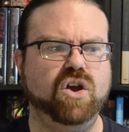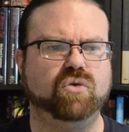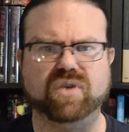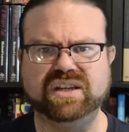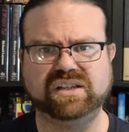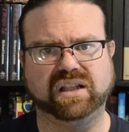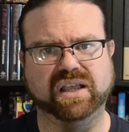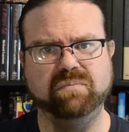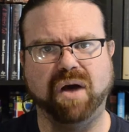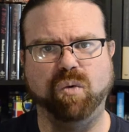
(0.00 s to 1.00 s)

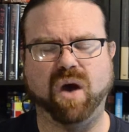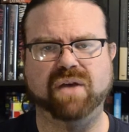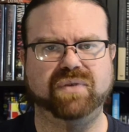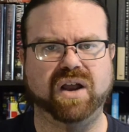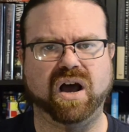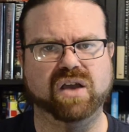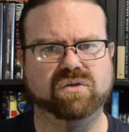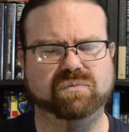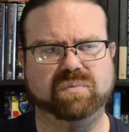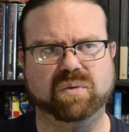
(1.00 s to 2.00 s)
Recently, my wife and I
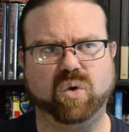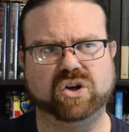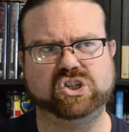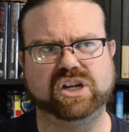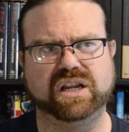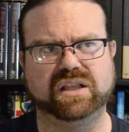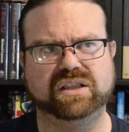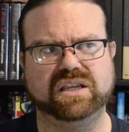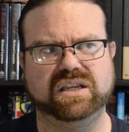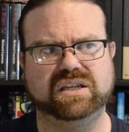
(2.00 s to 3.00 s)
have been watching
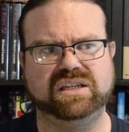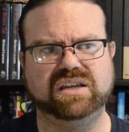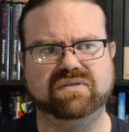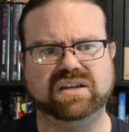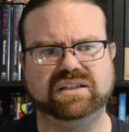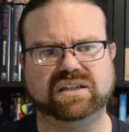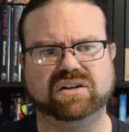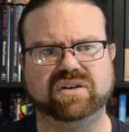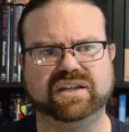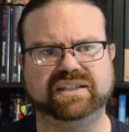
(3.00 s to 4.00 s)
the TV
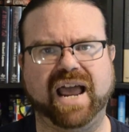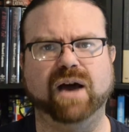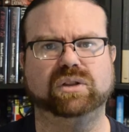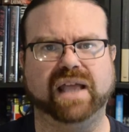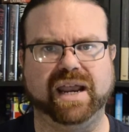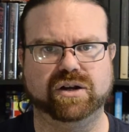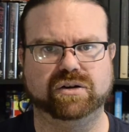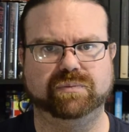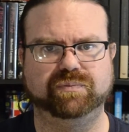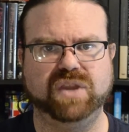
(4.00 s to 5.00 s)
series
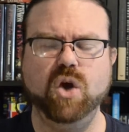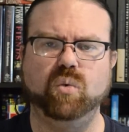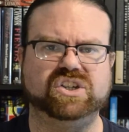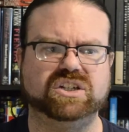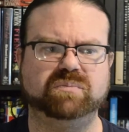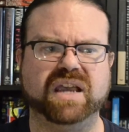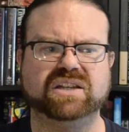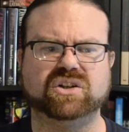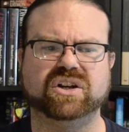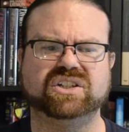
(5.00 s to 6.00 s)
Outlander, which is
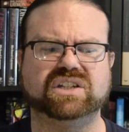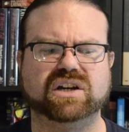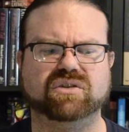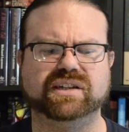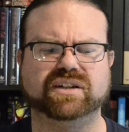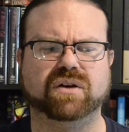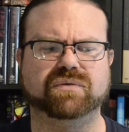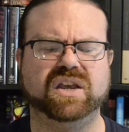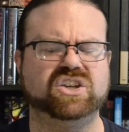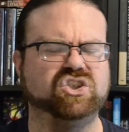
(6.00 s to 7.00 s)
based on a series of
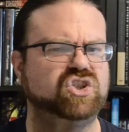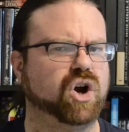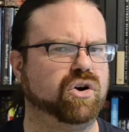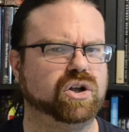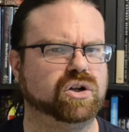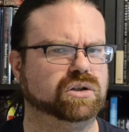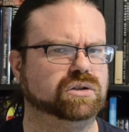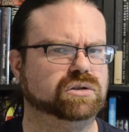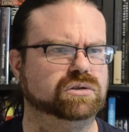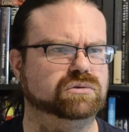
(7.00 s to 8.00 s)

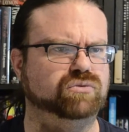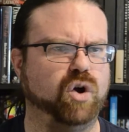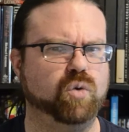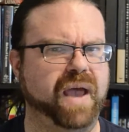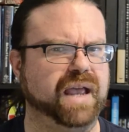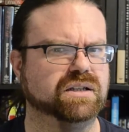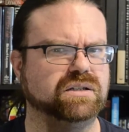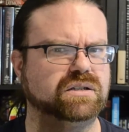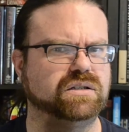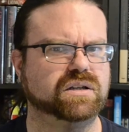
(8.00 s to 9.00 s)
historical
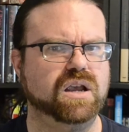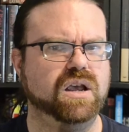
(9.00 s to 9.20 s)
romance